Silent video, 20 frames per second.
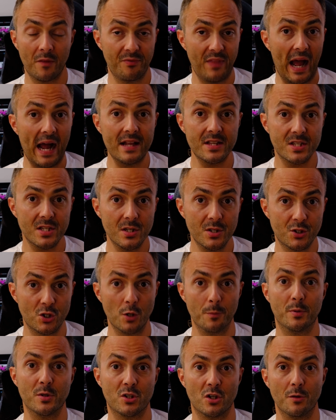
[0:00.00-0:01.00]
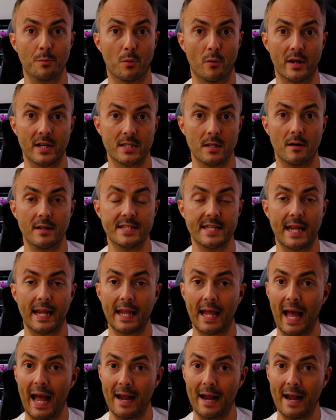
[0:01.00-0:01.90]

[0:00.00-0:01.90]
That's super, super exciting,